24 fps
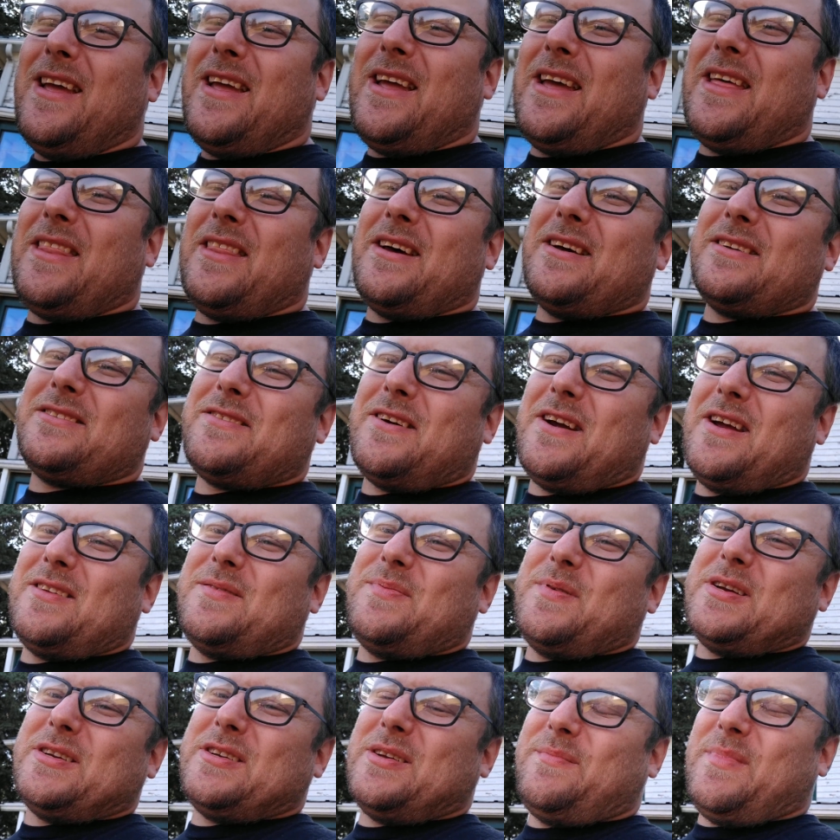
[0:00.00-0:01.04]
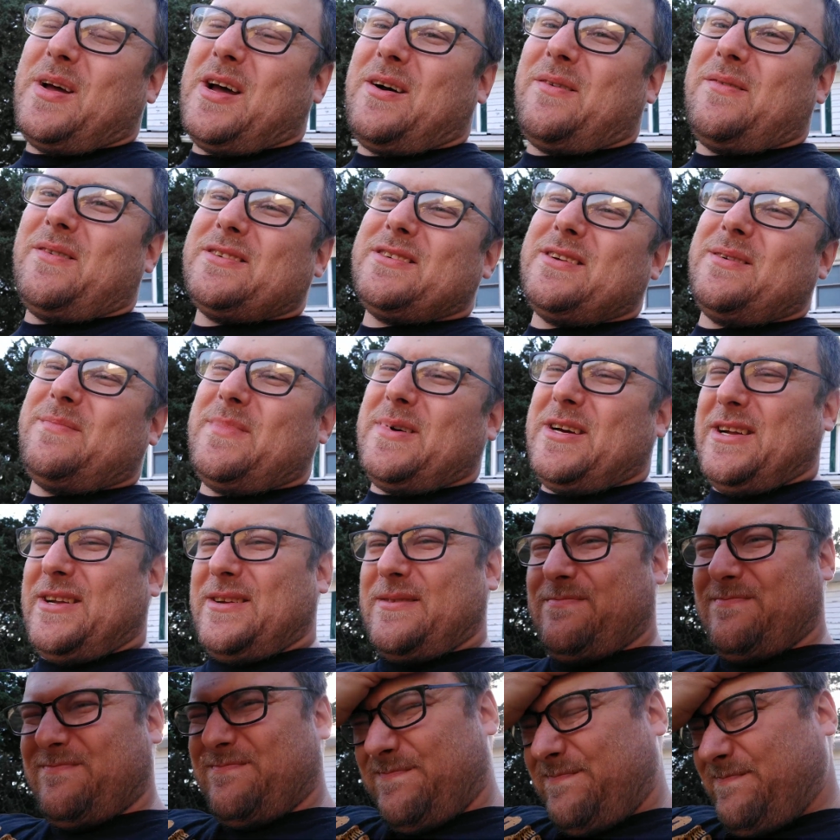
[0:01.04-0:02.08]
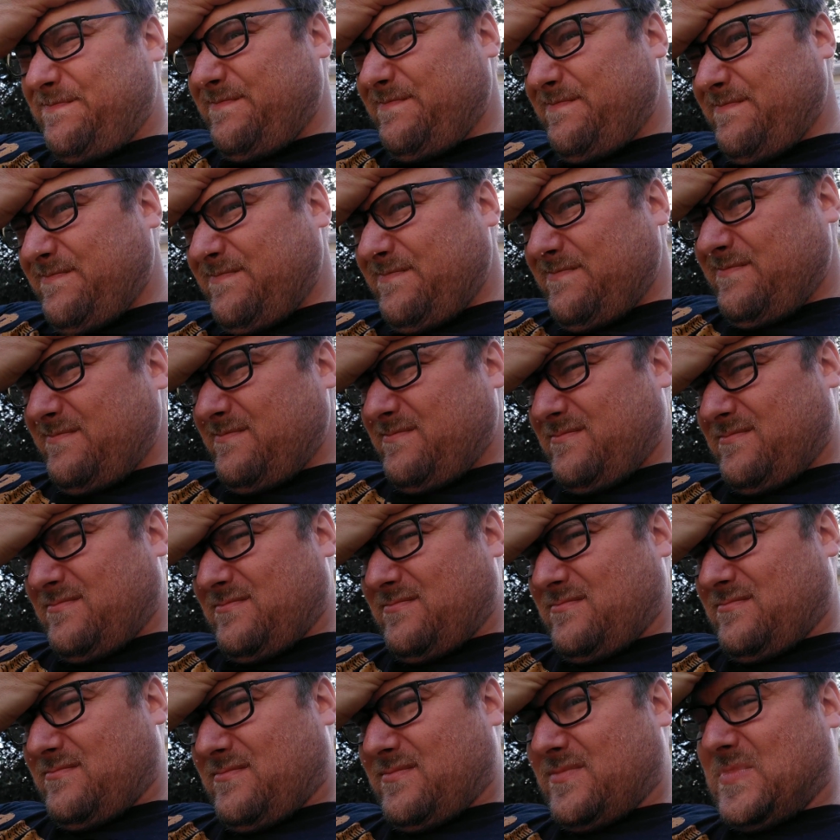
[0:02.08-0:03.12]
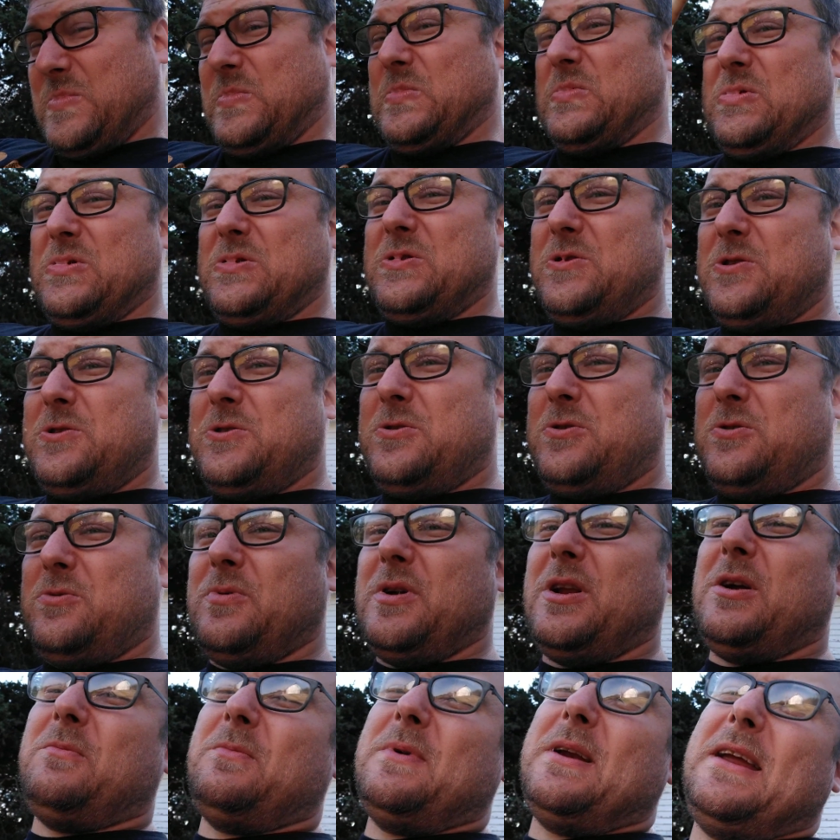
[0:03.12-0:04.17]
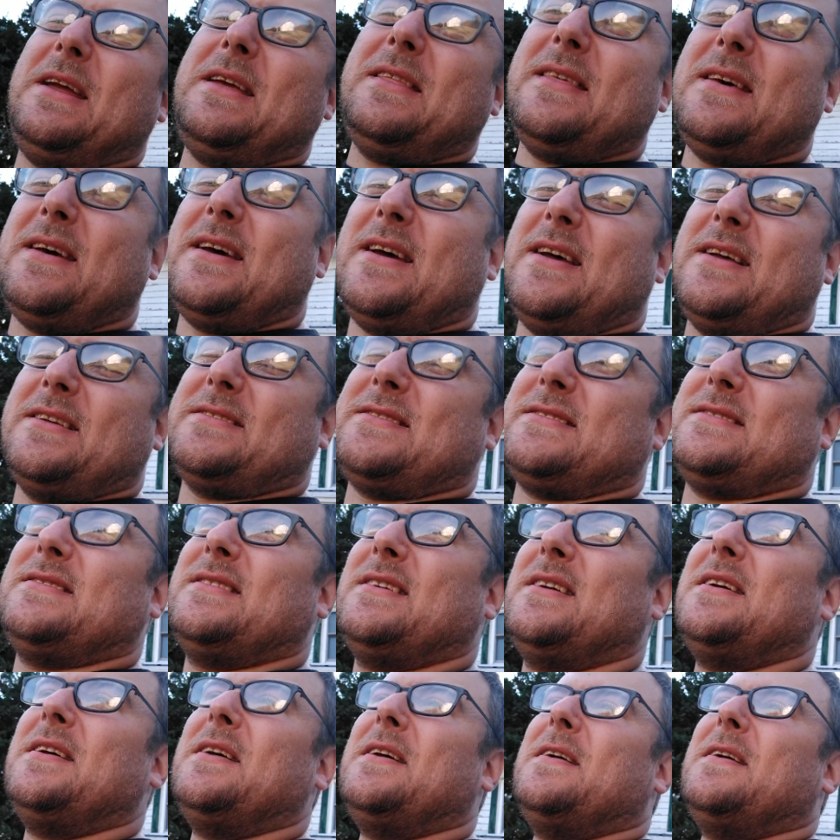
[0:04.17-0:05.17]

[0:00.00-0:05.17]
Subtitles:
in the transmission mount, which I'm like, no, we don't need this.